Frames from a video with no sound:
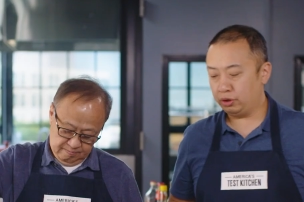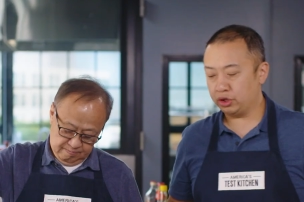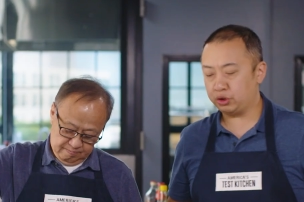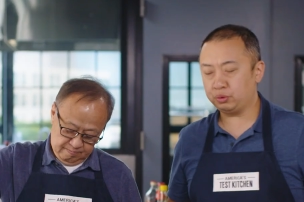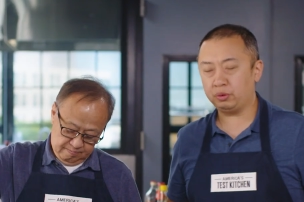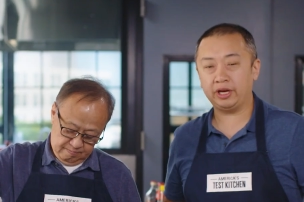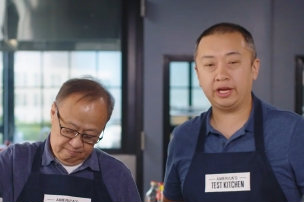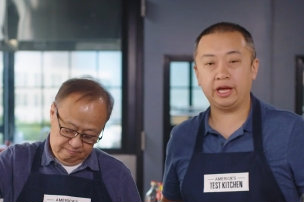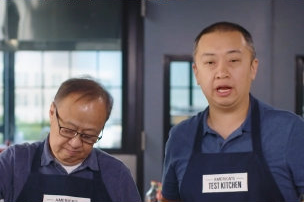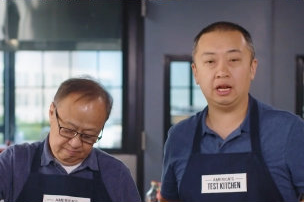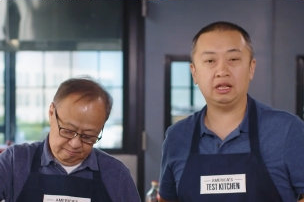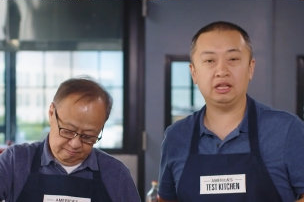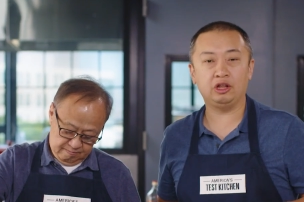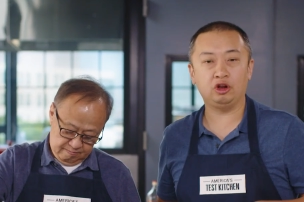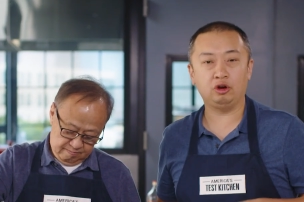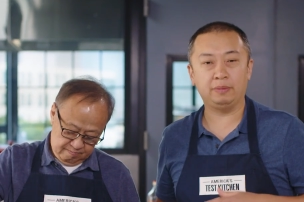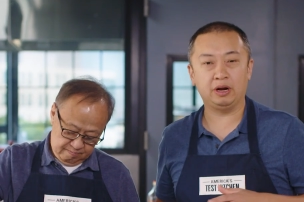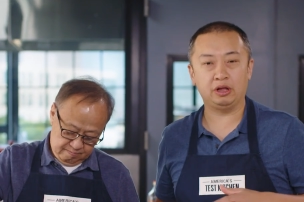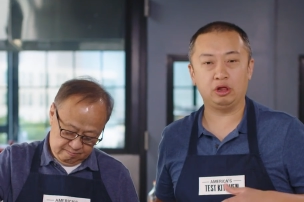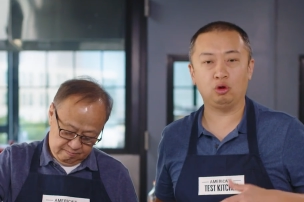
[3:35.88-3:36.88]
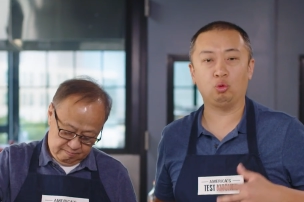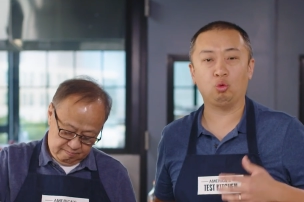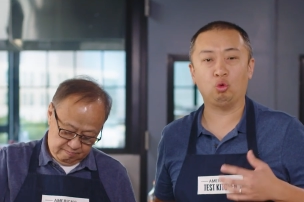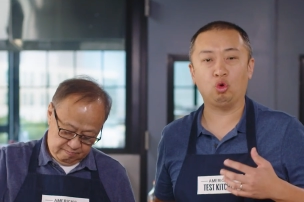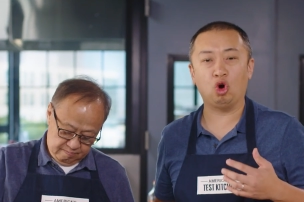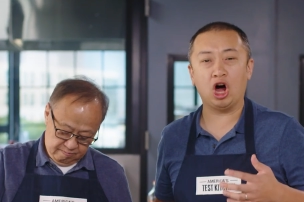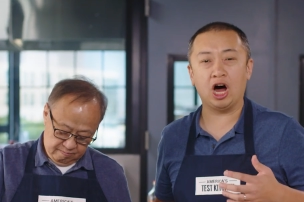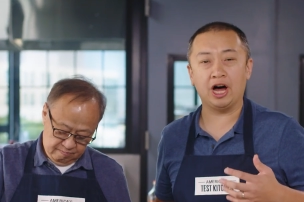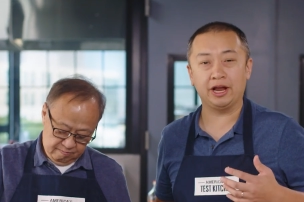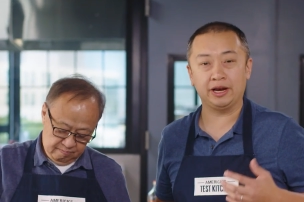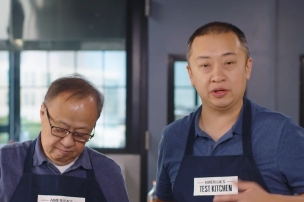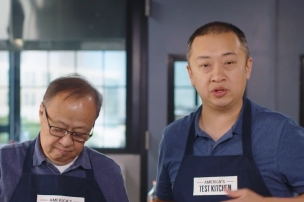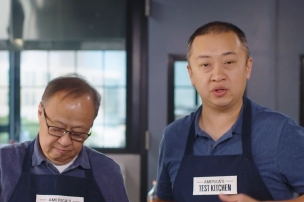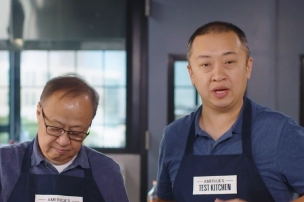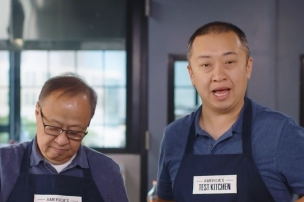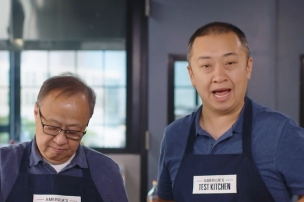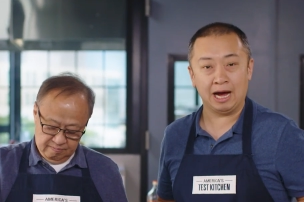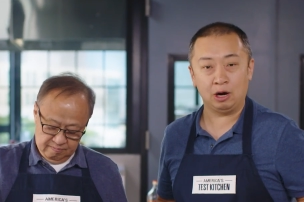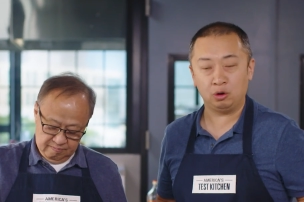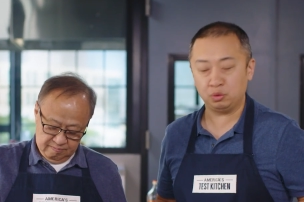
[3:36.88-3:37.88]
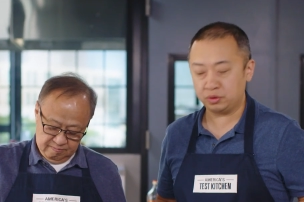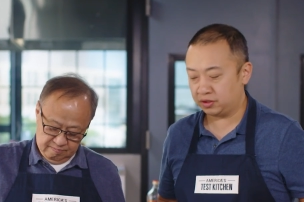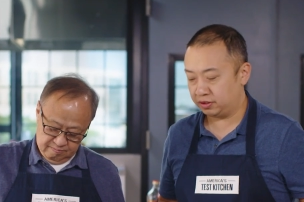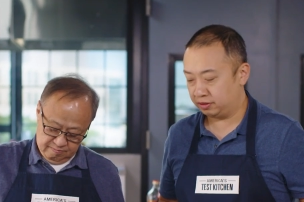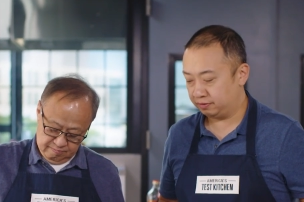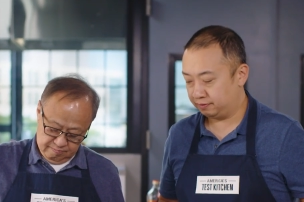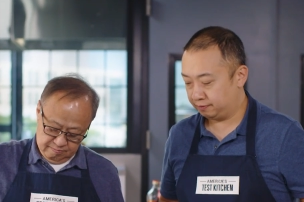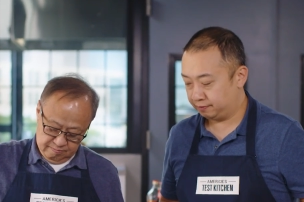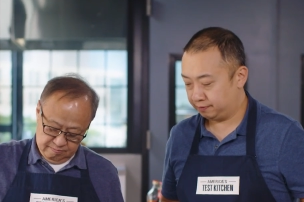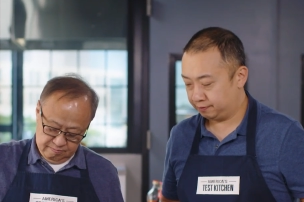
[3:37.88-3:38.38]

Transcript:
Speaker 1: We just want to get a little bit of the rawness out.